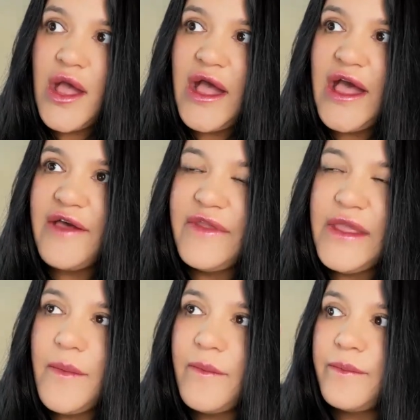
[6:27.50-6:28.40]

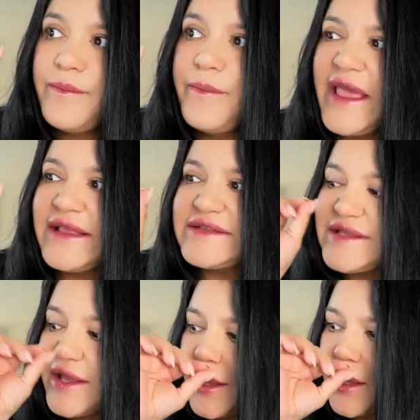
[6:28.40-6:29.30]
having
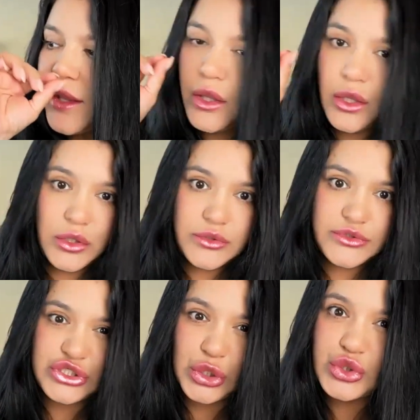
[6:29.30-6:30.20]
basic
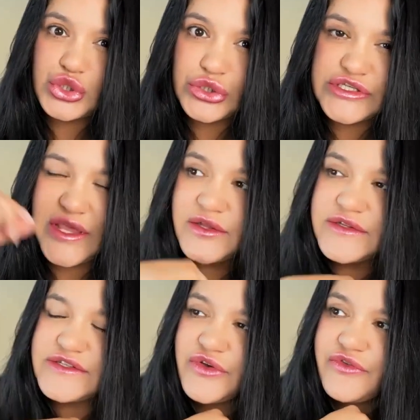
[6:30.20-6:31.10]
social
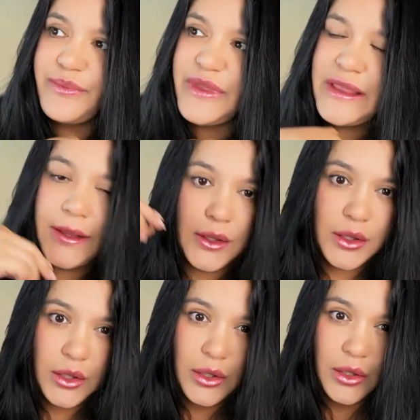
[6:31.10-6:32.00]
skills of being
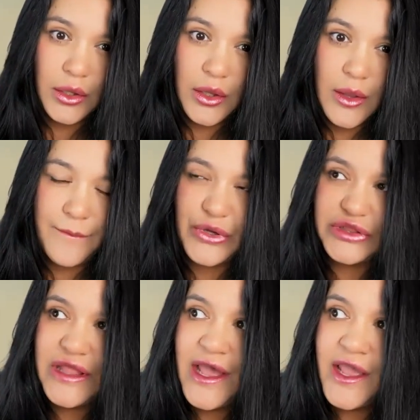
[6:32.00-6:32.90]

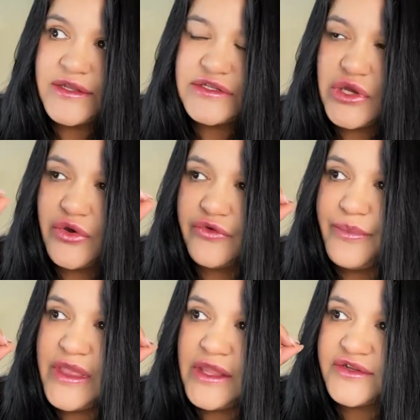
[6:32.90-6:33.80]
polite, of
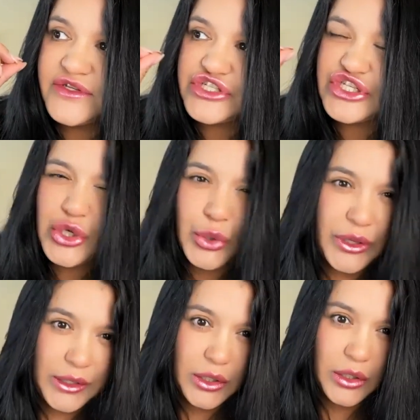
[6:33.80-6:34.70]
being
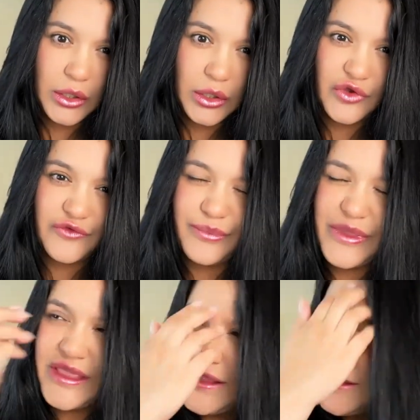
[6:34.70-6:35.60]
discreet, of
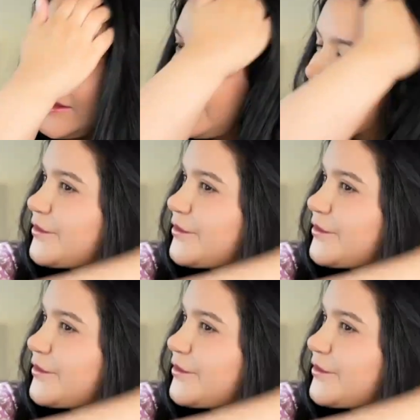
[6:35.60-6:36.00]
being